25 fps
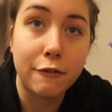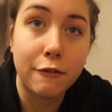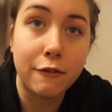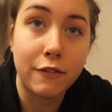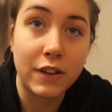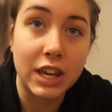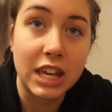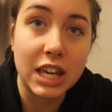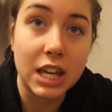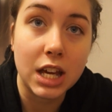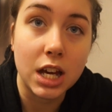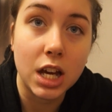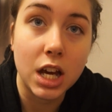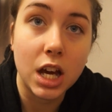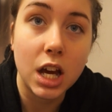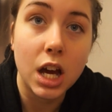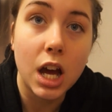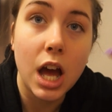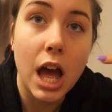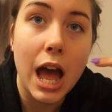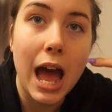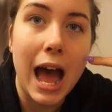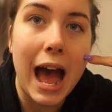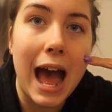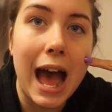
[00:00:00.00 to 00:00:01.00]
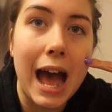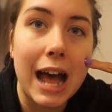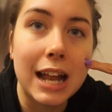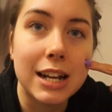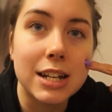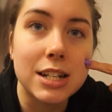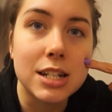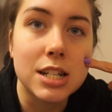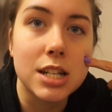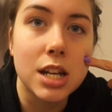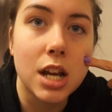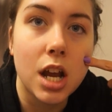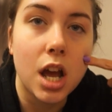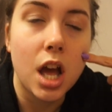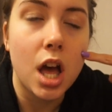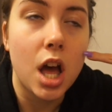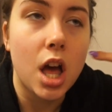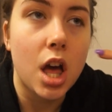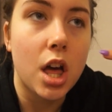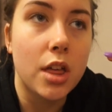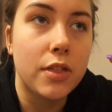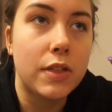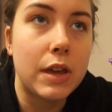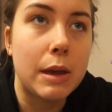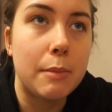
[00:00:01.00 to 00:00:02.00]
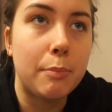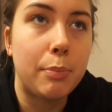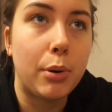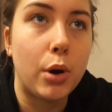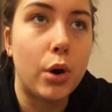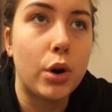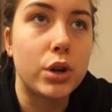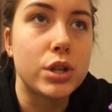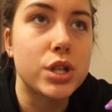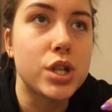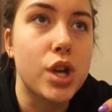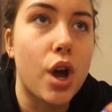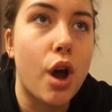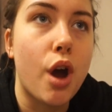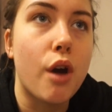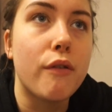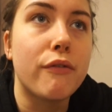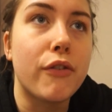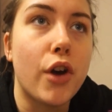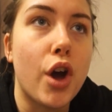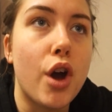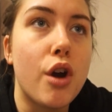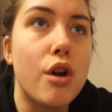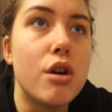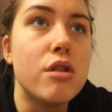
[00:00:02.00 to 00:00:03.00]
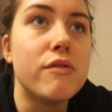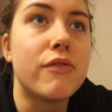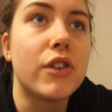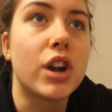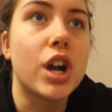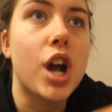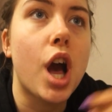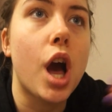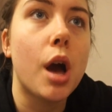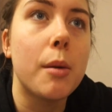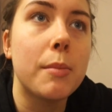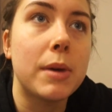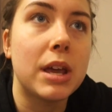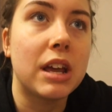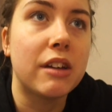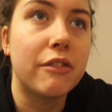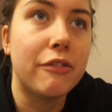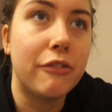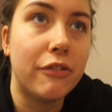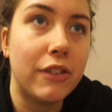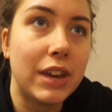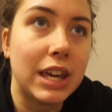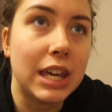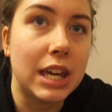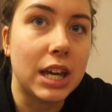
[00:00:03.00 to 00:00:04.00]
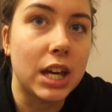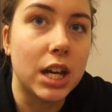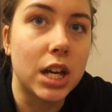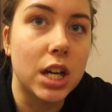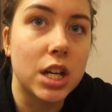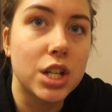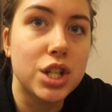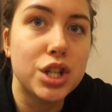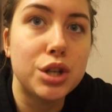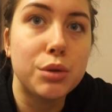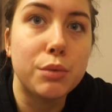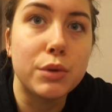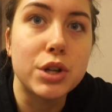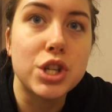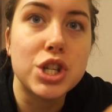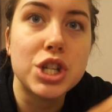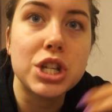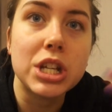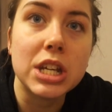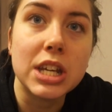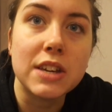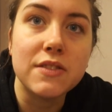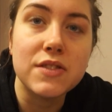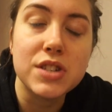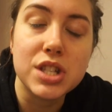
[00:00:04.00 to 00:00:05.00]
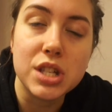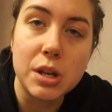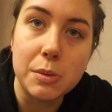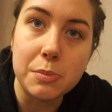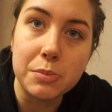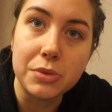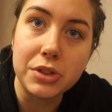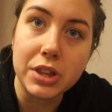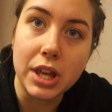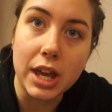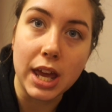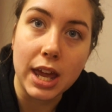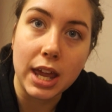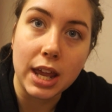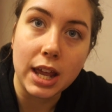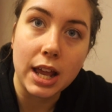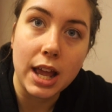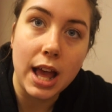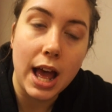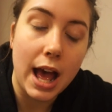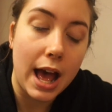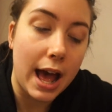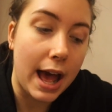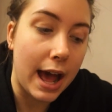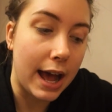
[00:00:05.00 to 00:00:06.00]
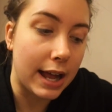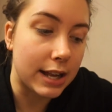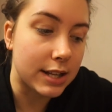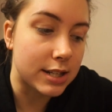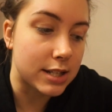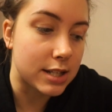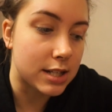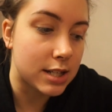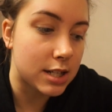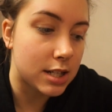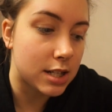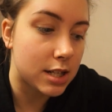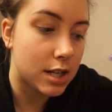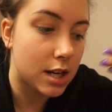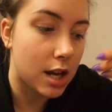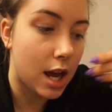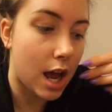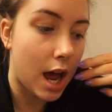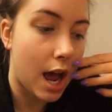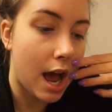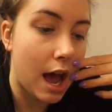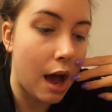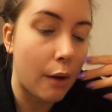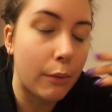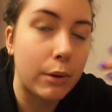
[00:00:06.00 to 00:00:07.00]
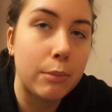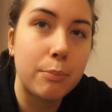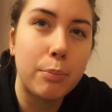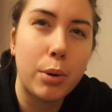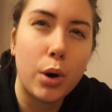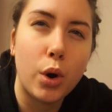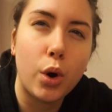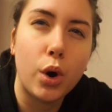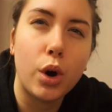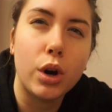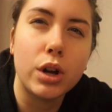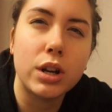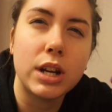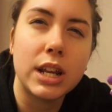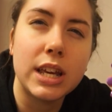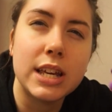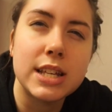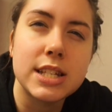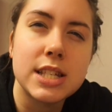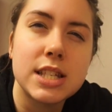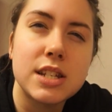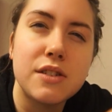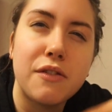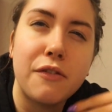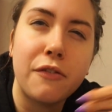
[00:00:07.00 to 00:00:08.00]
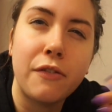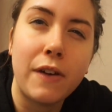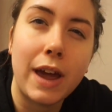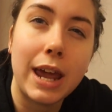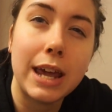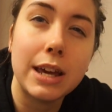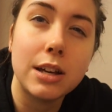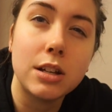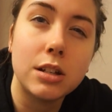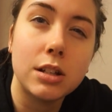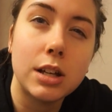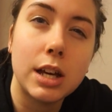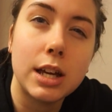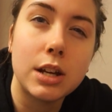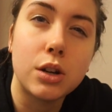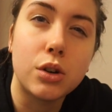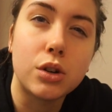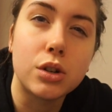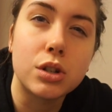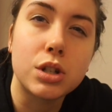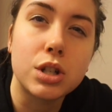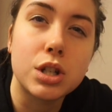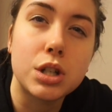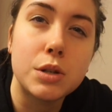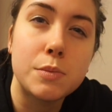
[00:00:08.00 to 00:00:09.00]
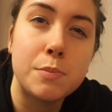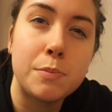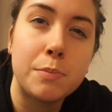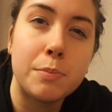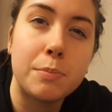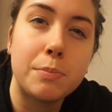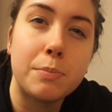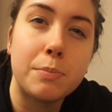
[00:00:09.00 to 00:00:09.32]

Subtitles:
fear, and the importance of overcoming fear to achieve something, and how important it is to fail in order to